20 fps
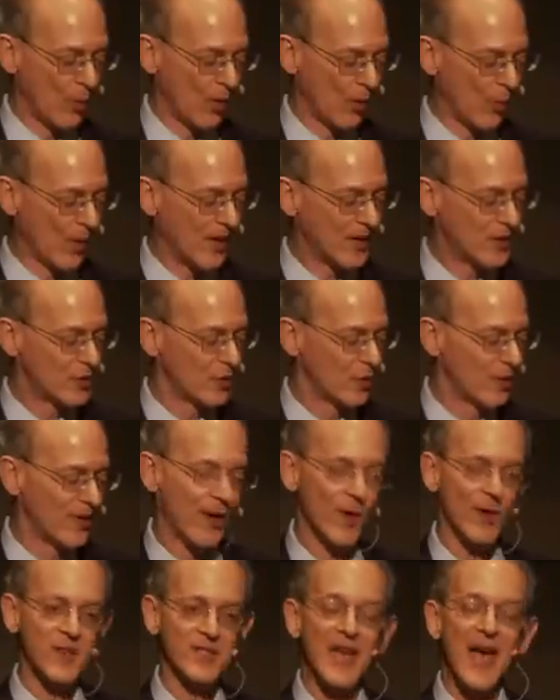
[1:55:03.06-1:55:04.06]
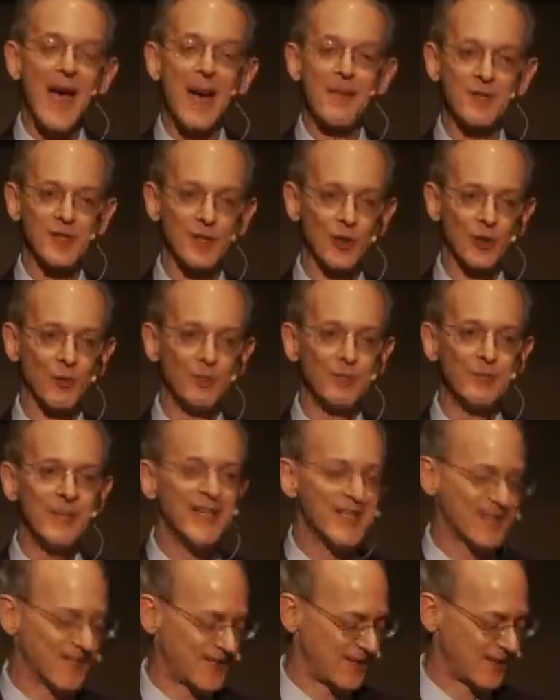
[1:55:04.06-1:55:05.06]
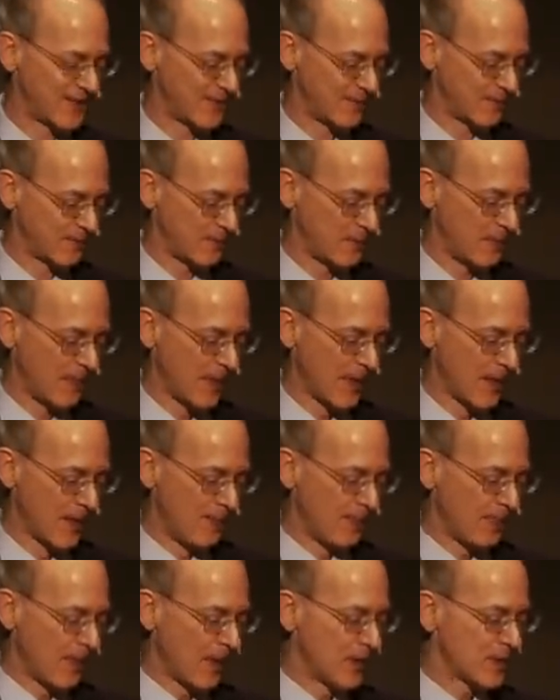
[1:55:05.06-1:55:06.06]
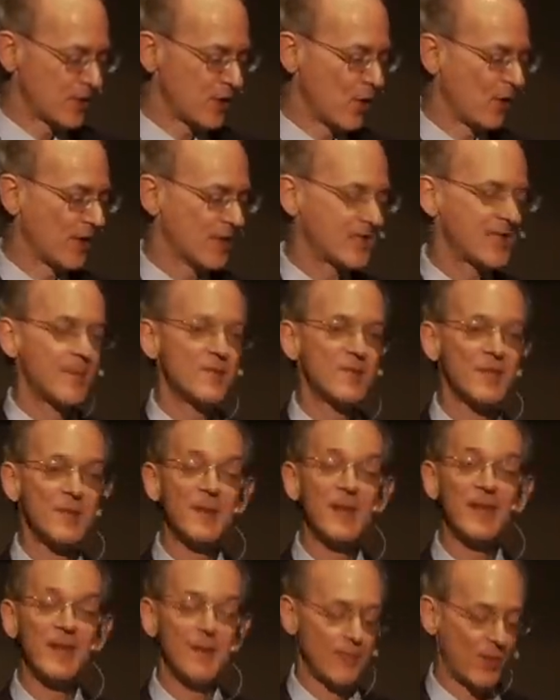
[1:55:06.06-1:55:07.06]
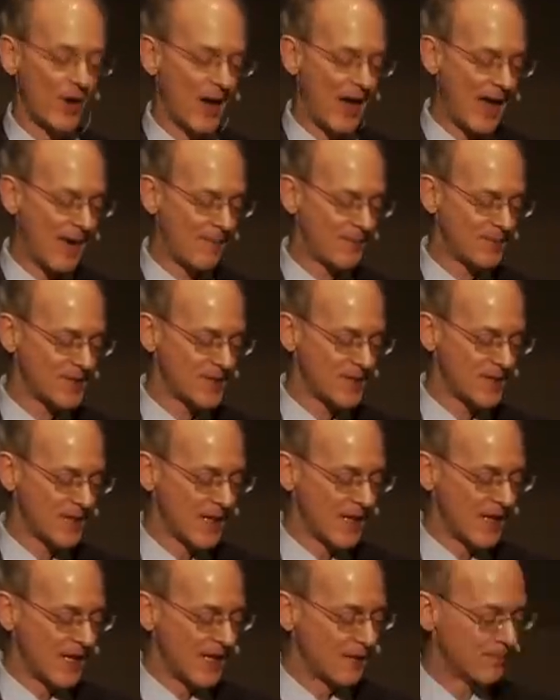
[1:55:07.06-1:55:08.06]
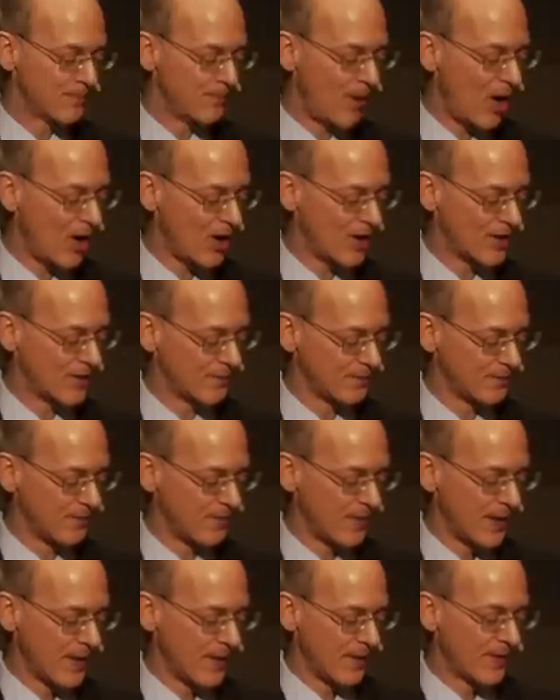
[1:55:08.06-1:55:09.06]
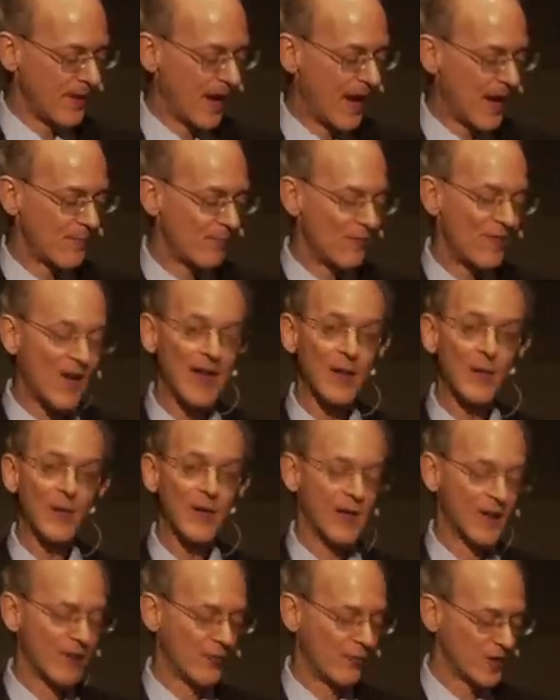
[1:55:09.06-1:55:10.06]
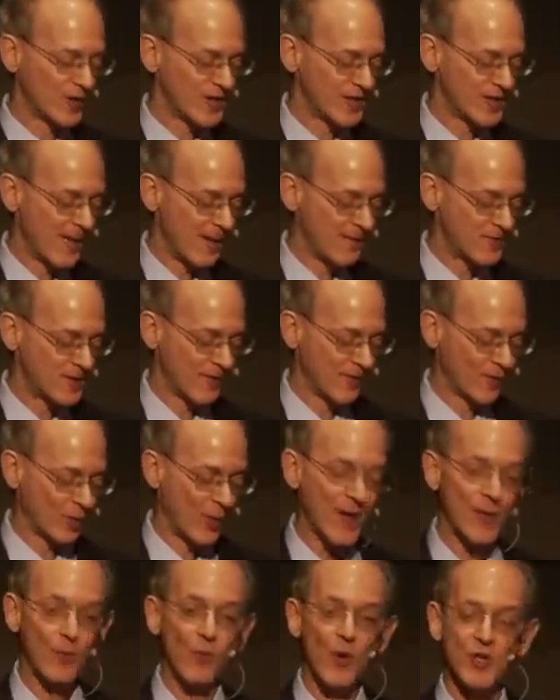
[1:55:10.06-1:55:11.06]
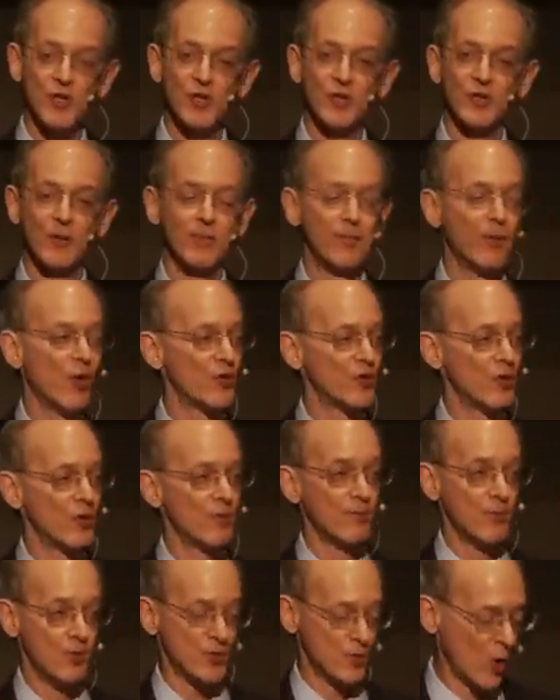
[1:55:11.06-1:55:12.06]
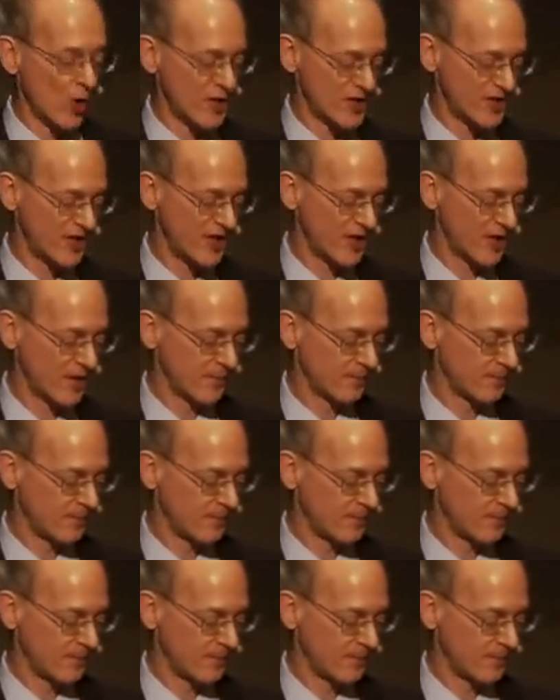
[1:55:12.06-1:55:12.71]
What awaits you there is absolute peace. So it seems to me that perhaps, in part, that I am following in the footsteps of the great Russian composer Mussorgsky.